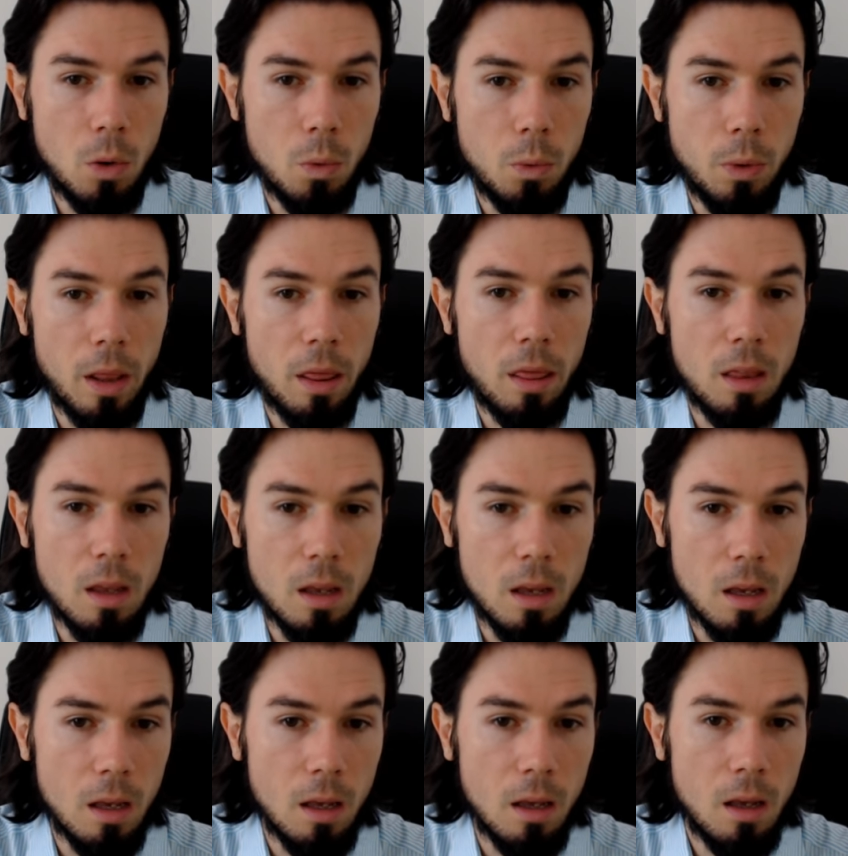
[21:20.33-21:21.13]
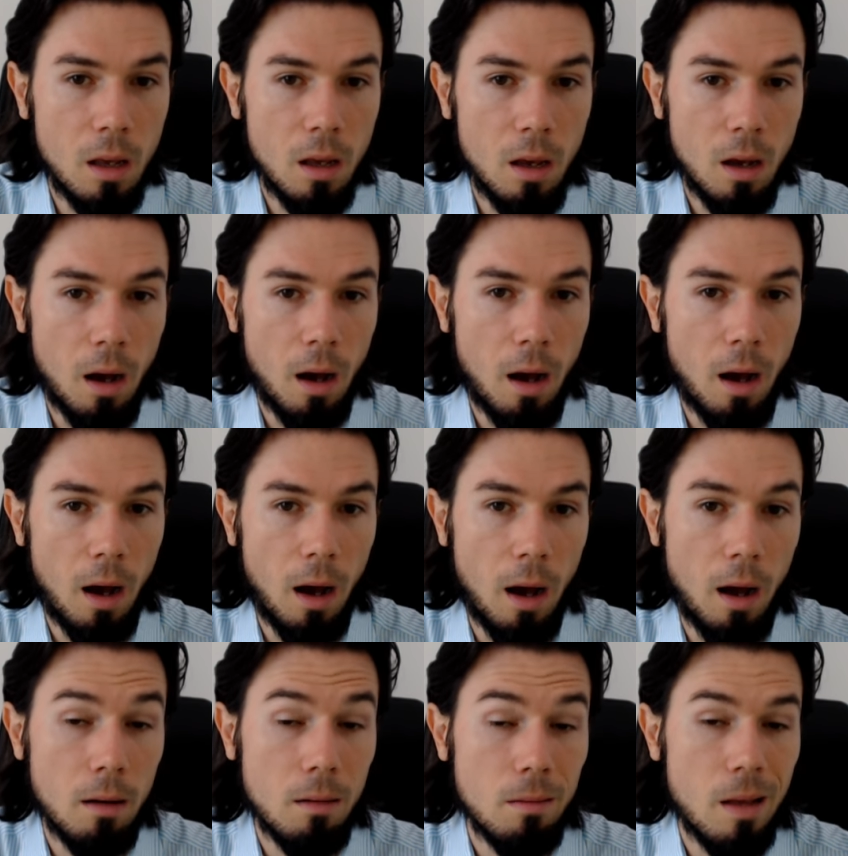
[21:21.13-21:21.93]
with the
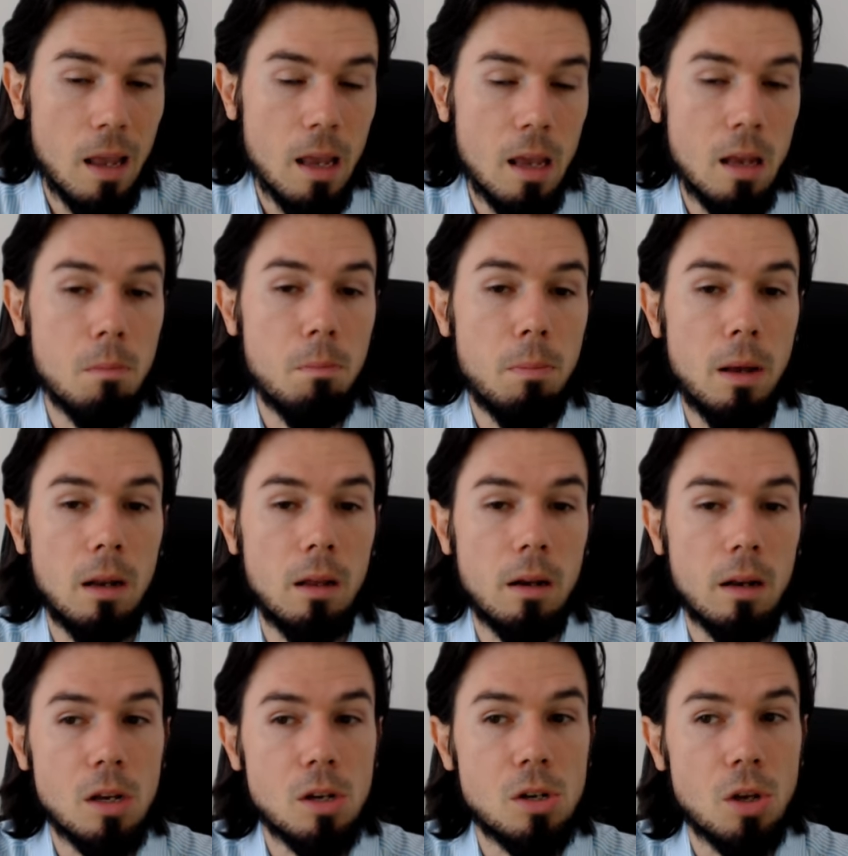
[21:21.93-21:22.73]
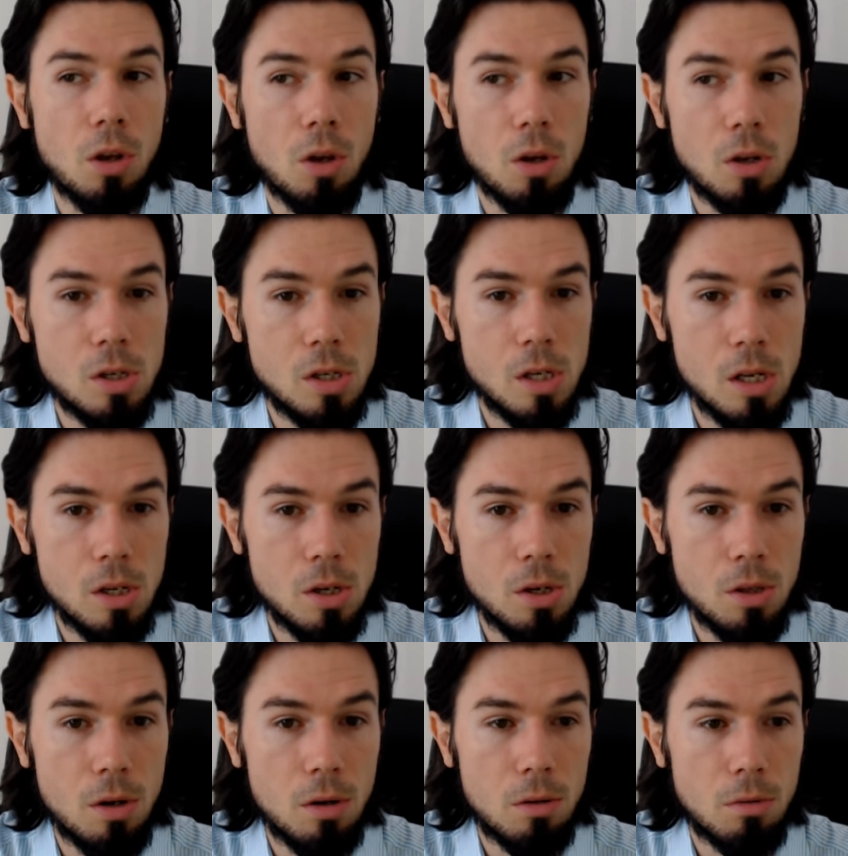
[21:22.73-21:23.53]
uh, inability to
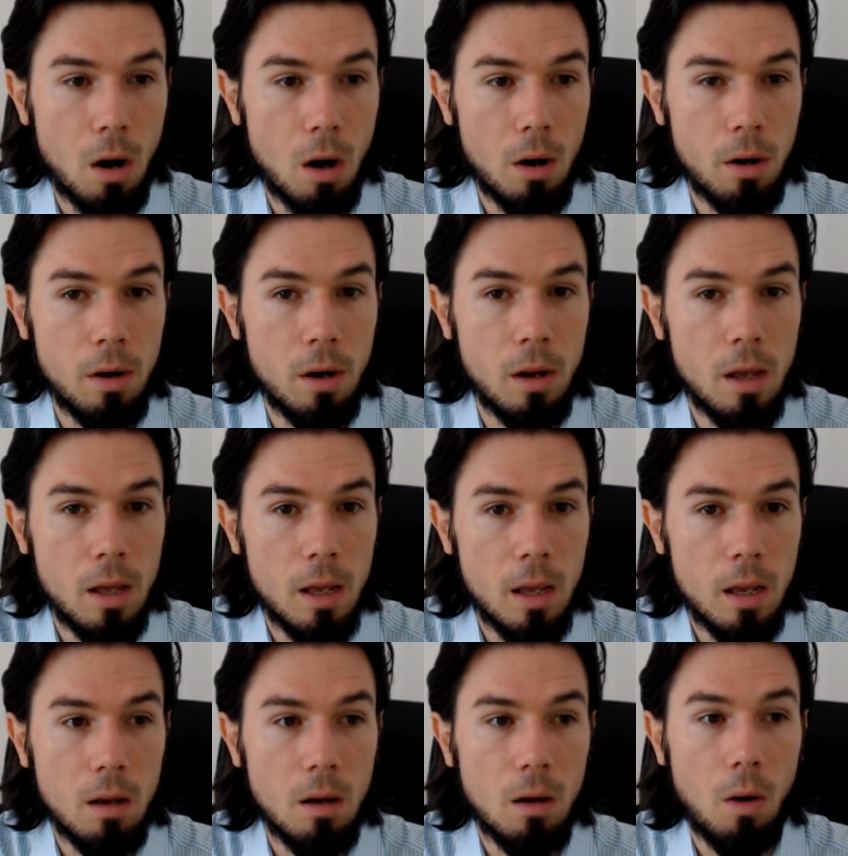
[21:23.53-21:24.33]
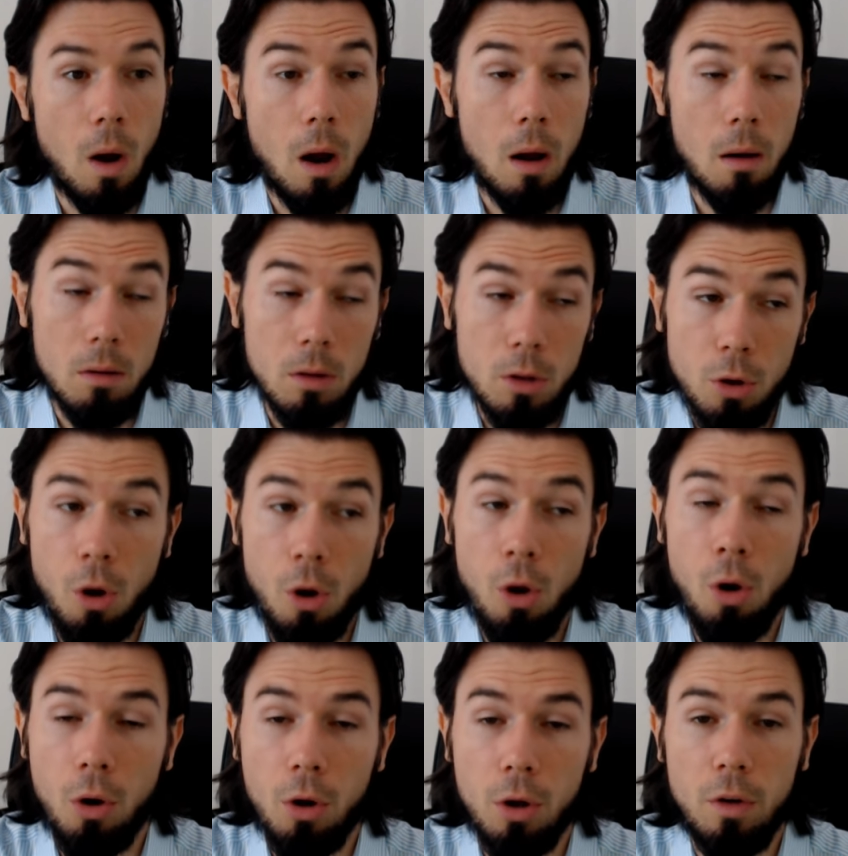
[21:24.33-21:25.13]
continue the run, you
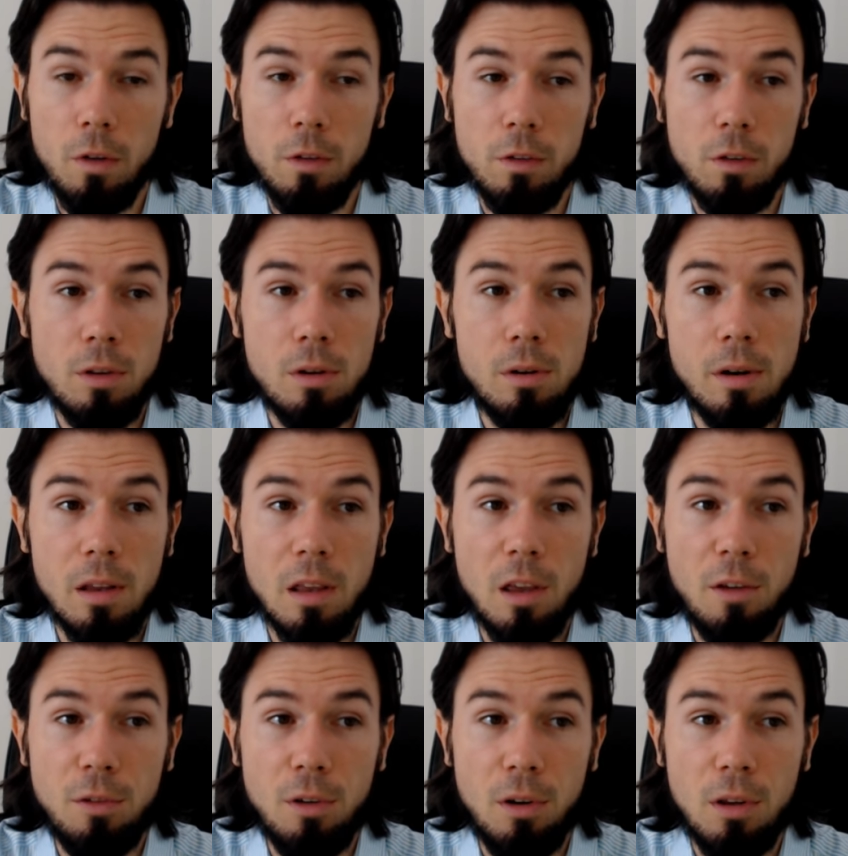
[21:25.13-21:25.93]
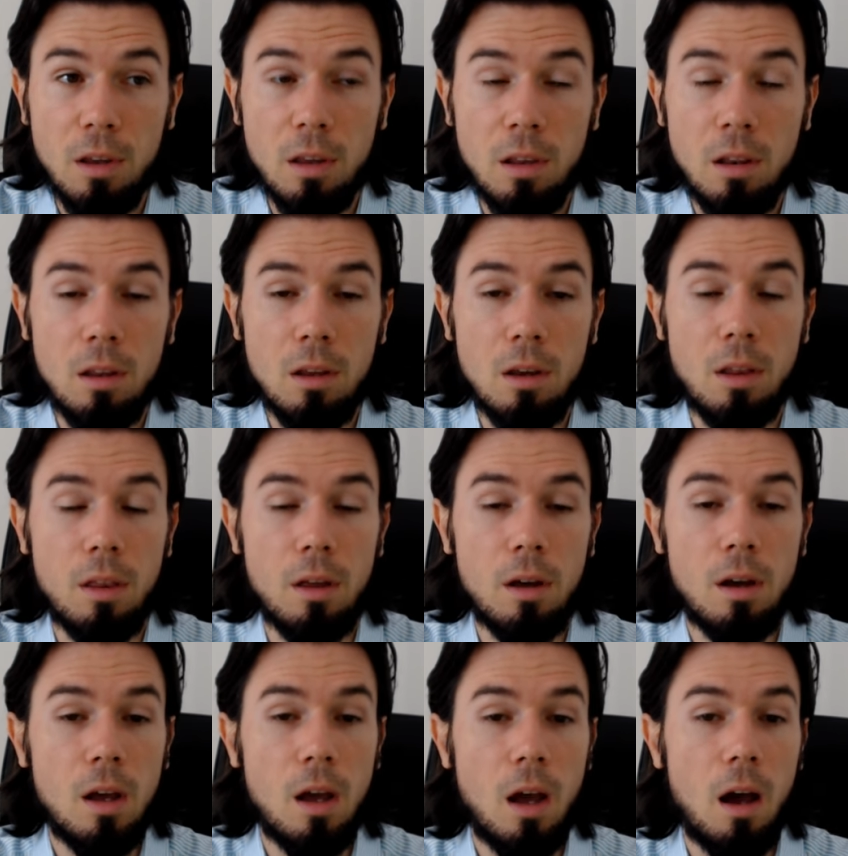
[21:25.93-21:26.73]
know, considering if you look in the
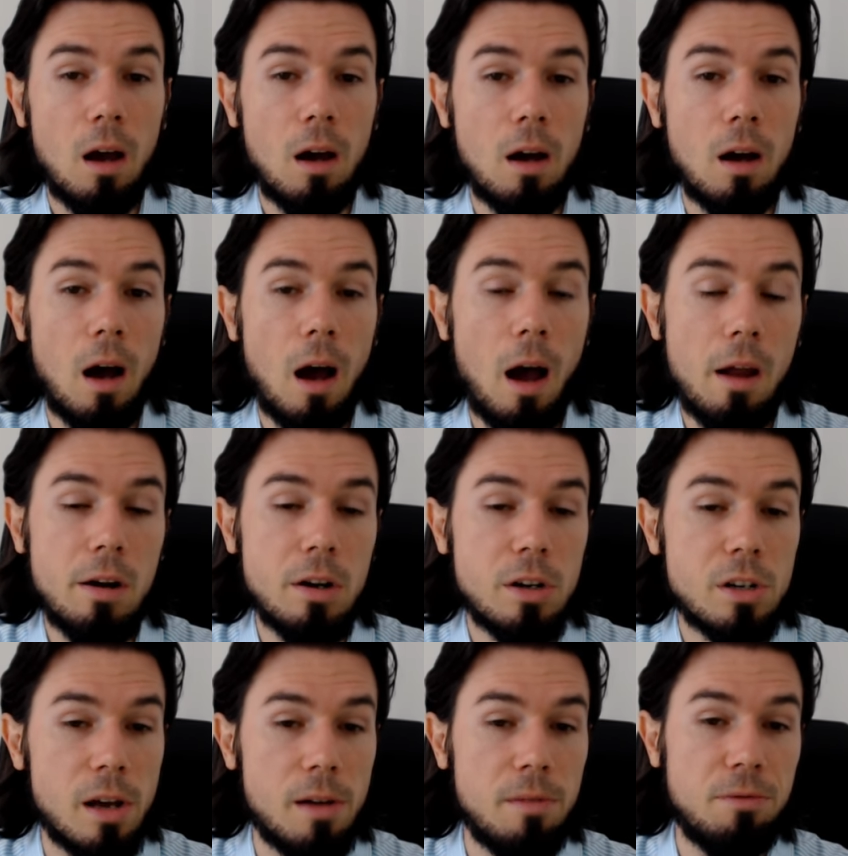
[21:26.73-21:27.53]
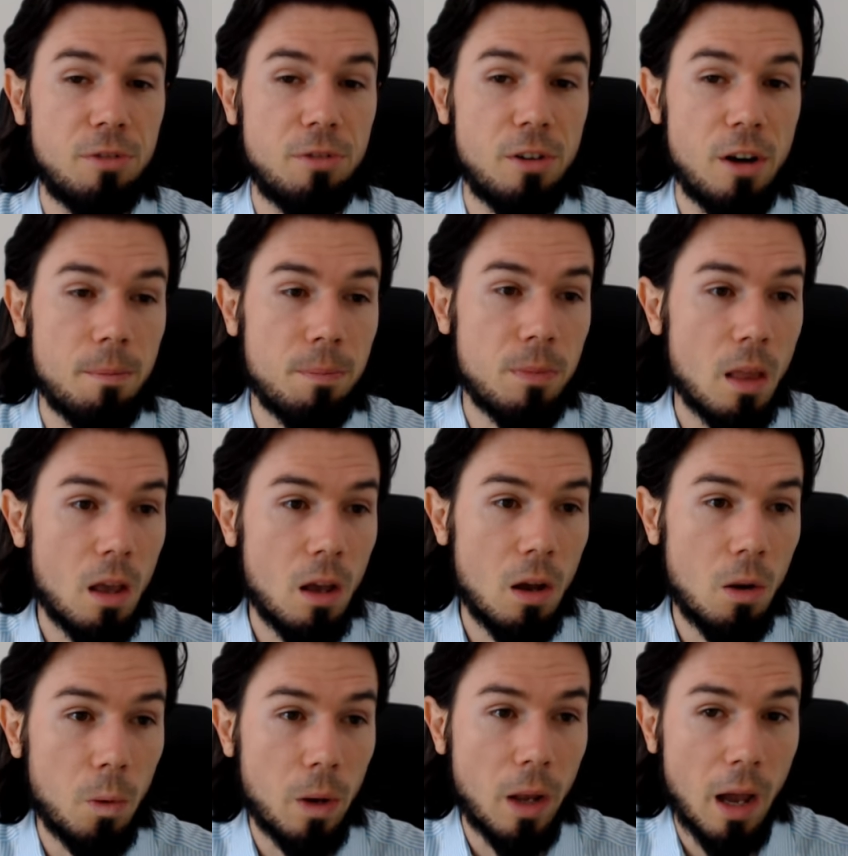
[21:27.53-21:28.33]
other uh, higher time frame, we